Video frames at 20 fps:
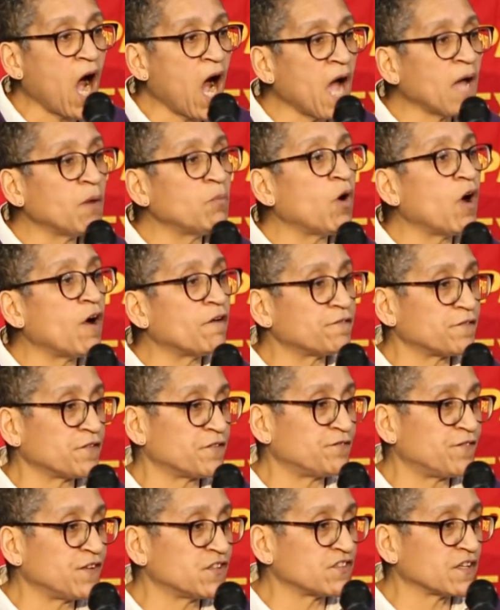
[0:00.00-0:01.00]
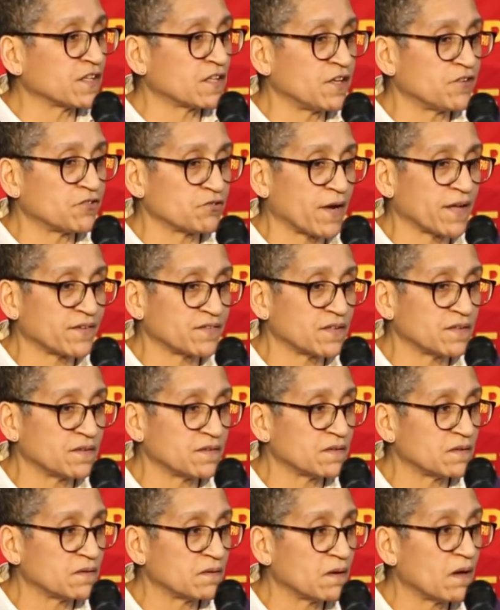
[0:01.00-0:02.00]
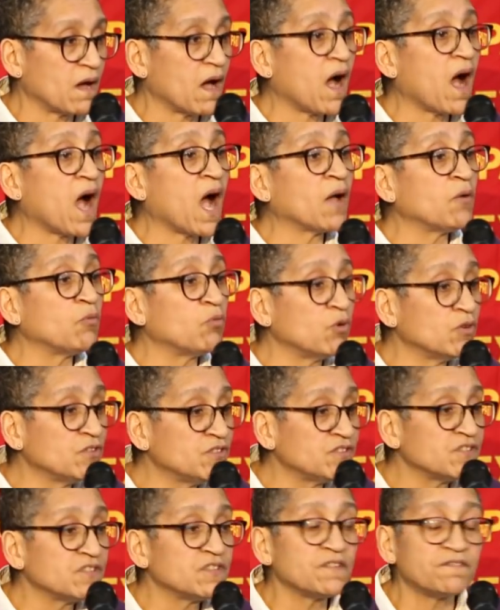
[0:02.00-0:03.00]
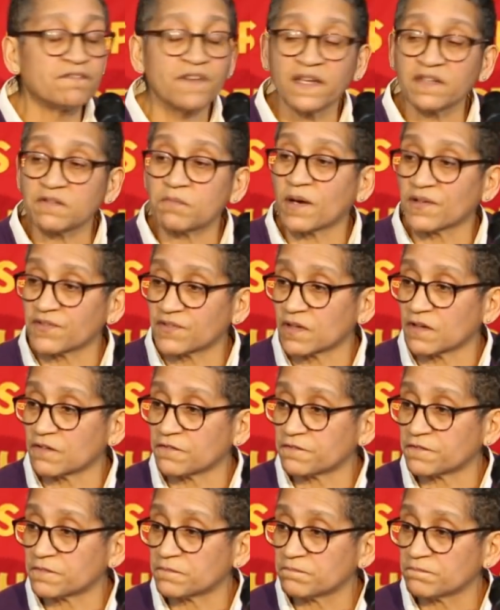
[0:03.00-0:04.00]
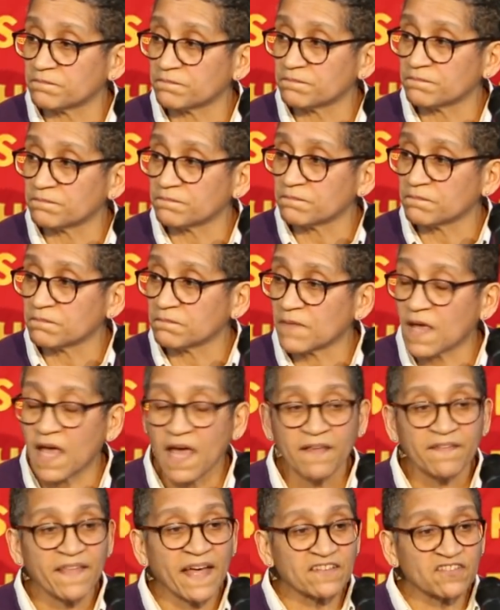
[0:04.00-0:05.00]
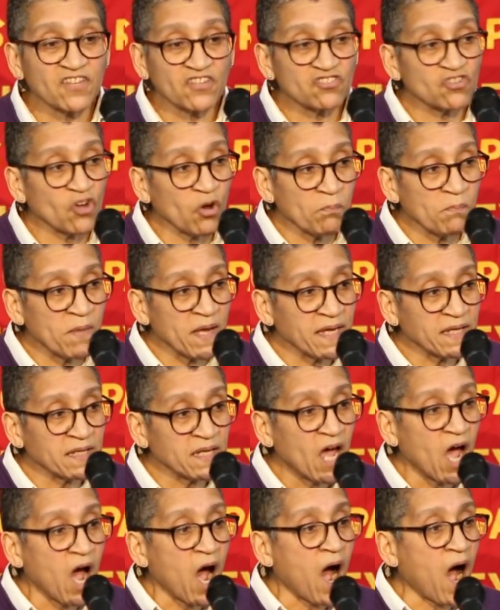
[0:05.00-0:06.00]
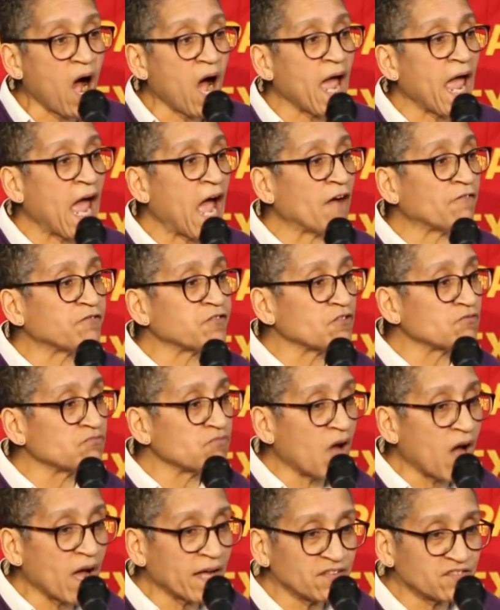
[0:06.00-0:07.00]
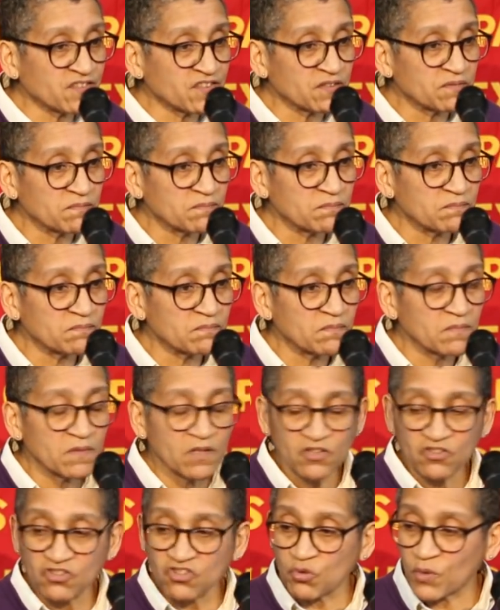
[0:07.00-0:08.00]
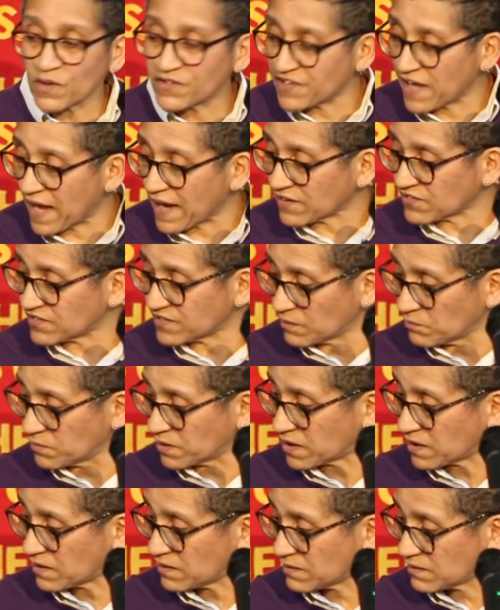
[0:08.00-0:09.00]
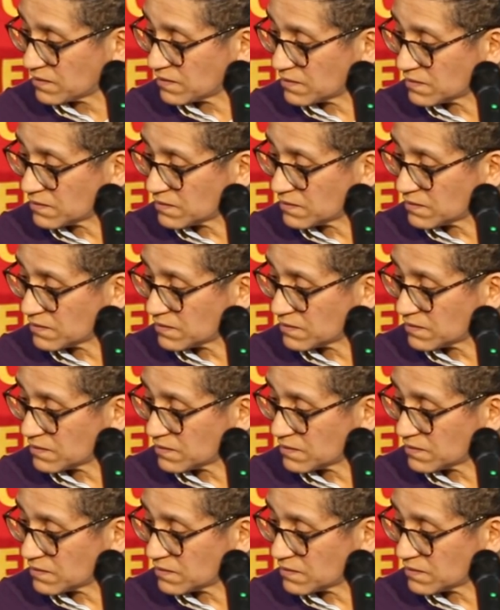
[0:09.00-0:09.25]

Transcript: I were physically threatened, I would defend myself. That does not mean I have the right to attack somebody.